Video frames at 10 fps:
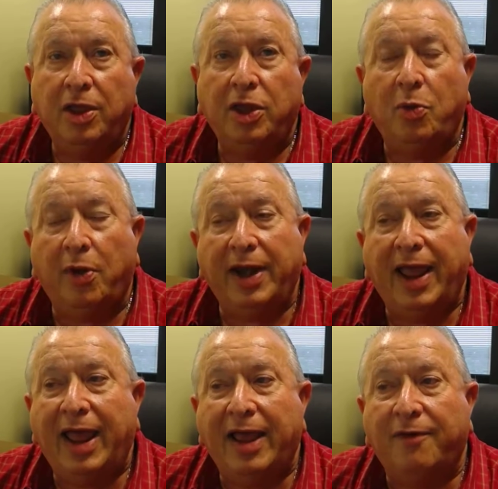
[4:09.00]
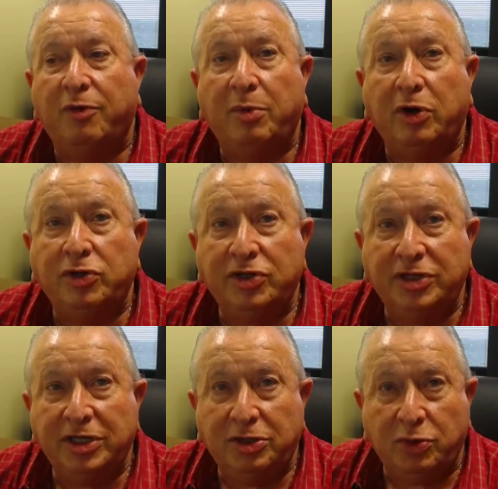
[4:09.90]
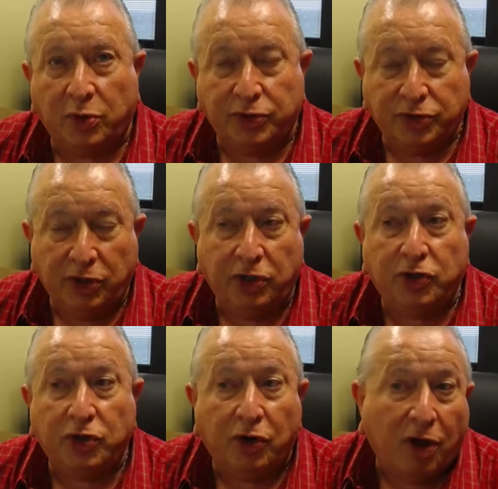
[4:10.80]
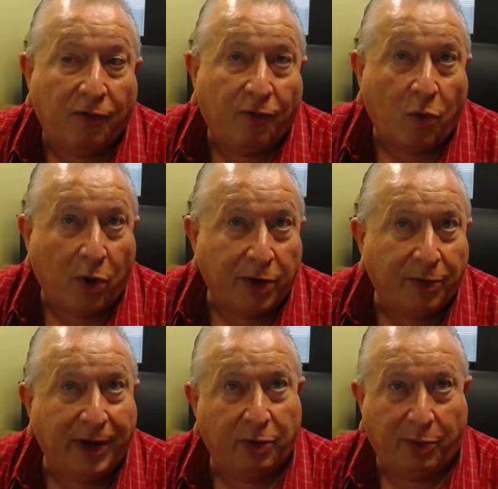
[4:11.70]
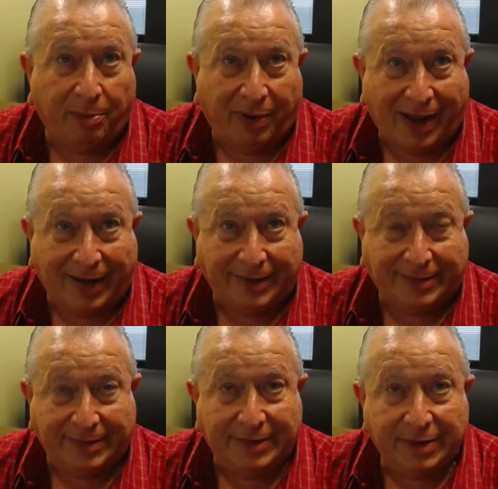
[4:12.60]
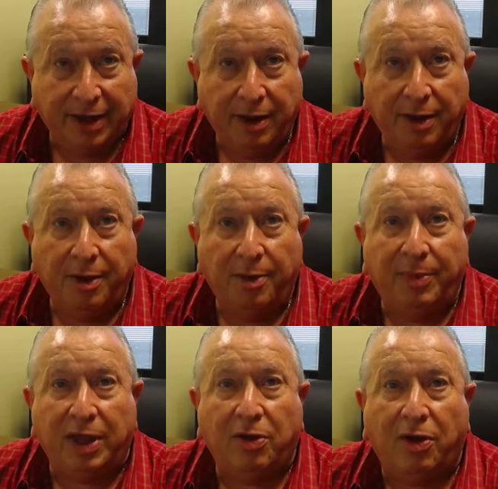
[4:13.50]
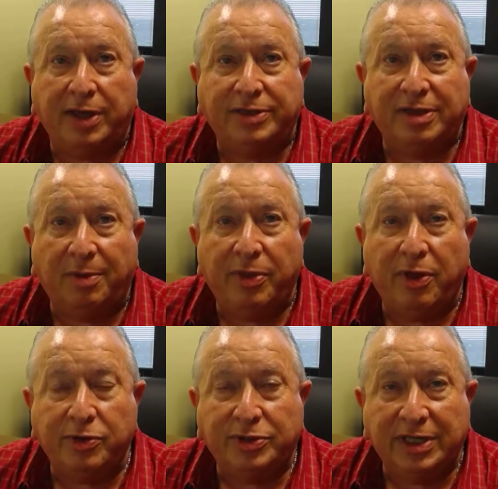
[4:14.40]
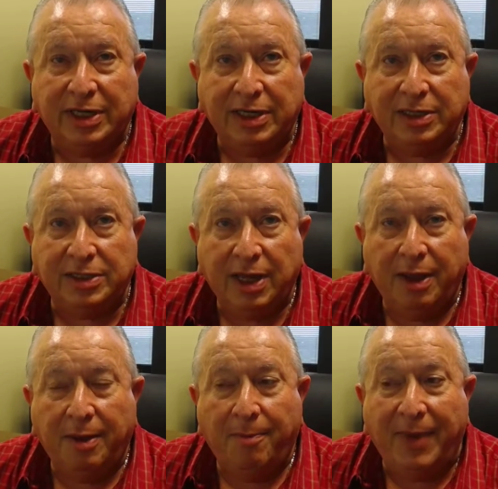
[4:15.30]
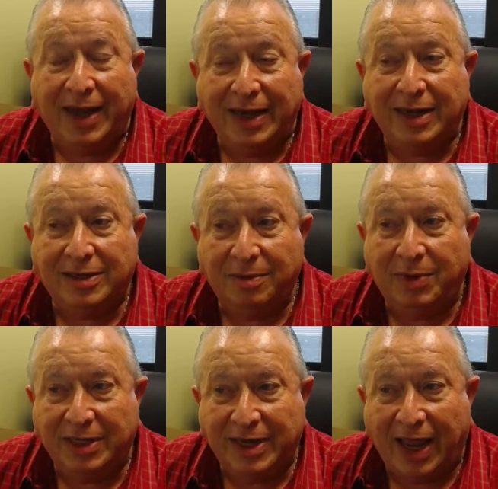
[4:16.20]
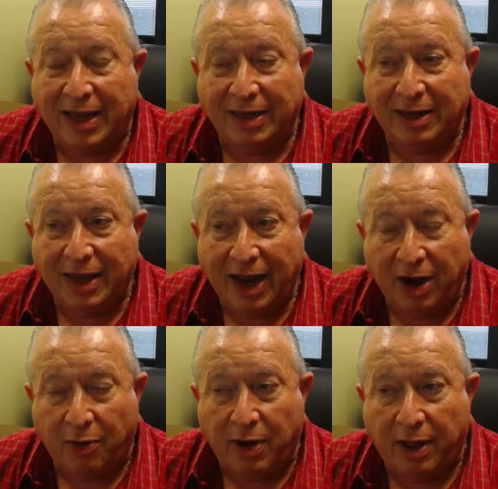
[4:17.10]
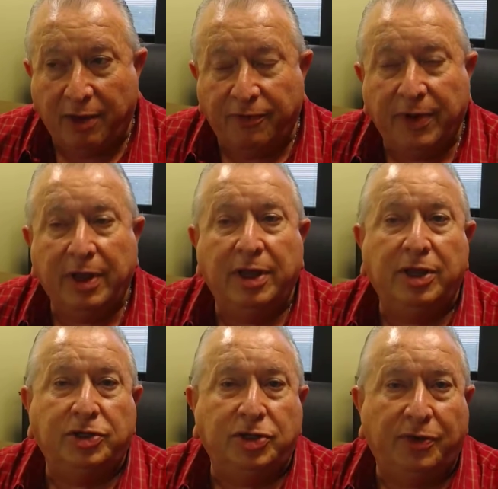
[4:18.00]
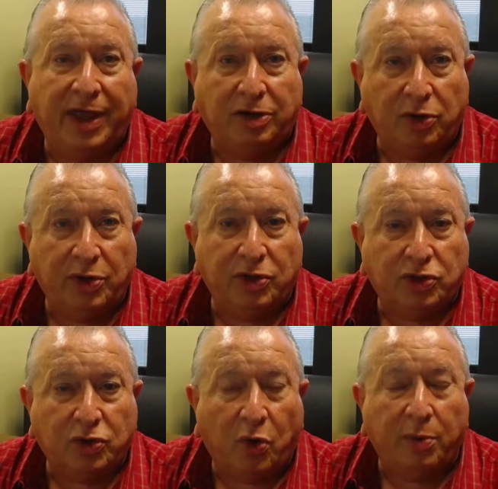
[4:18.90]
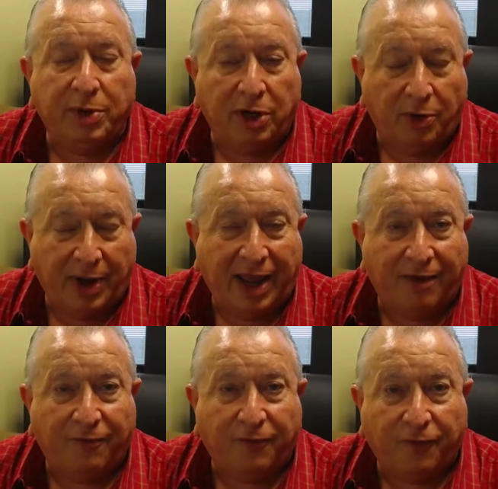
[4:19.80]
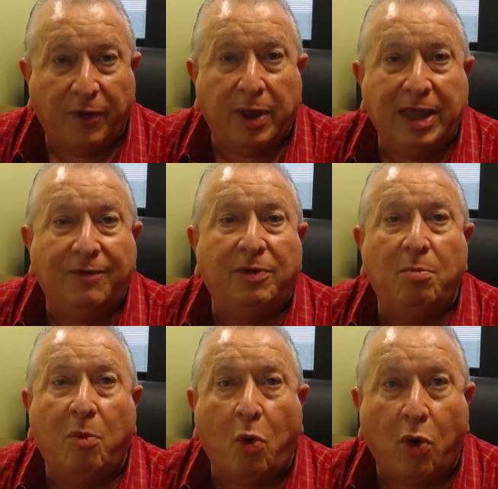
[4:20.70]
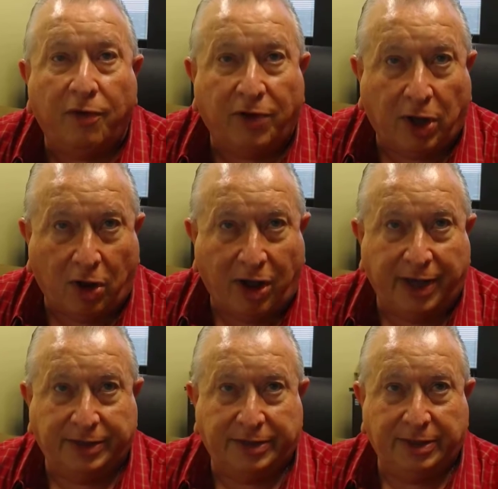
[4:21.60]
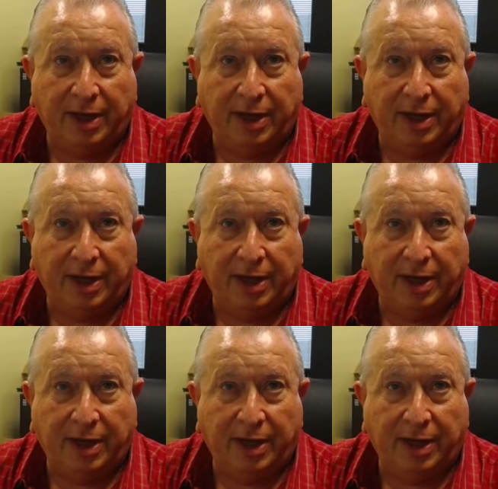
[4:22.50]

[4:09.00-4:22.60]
You want to have emergency tools so you can turn off water and or appliances, because some of those things may need to be taken care of so that during the storm you don't have even more of a loss.